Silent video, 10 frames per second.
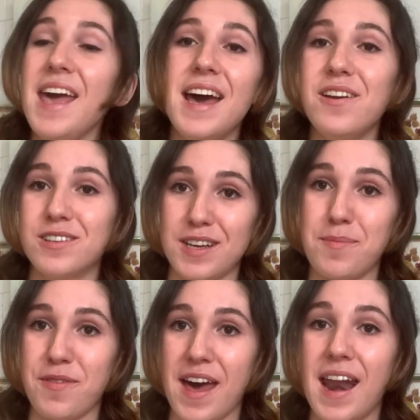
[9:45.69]
And on
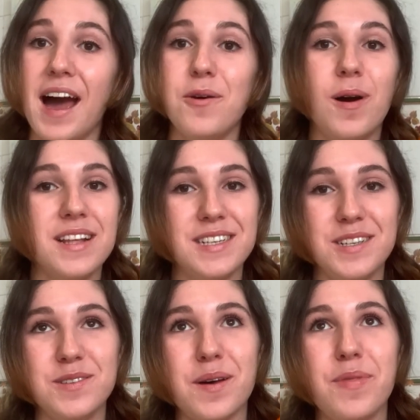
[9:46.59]
top of that, I wanted to
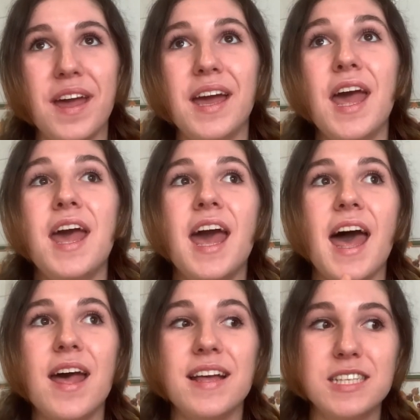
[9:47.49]
do something
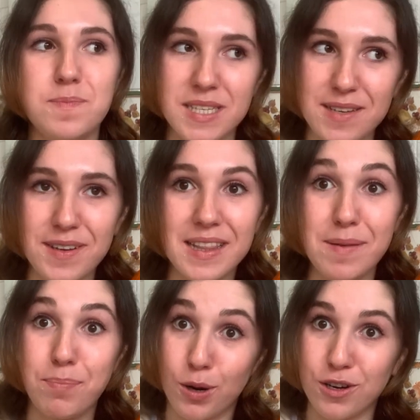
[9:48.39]

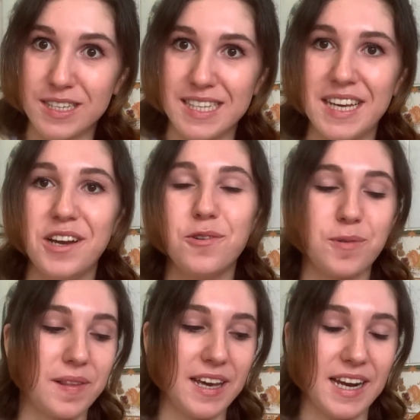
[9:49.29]
specifically Percy
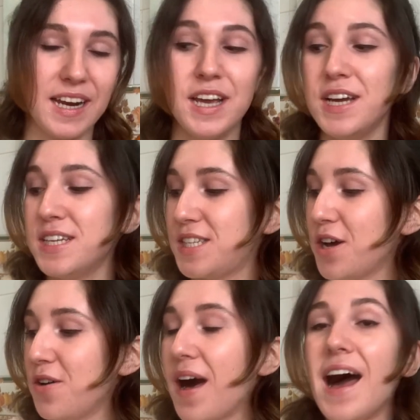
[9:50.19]
related.
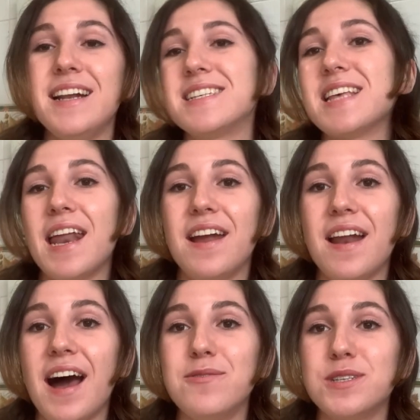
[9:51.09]
So I decided
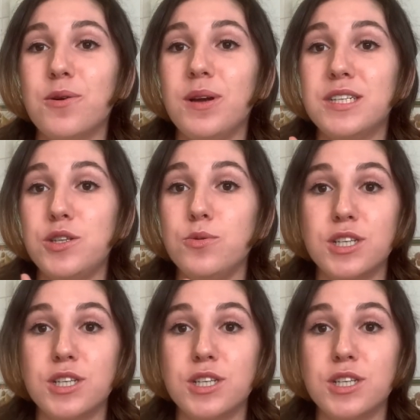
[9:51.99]
I was going to do a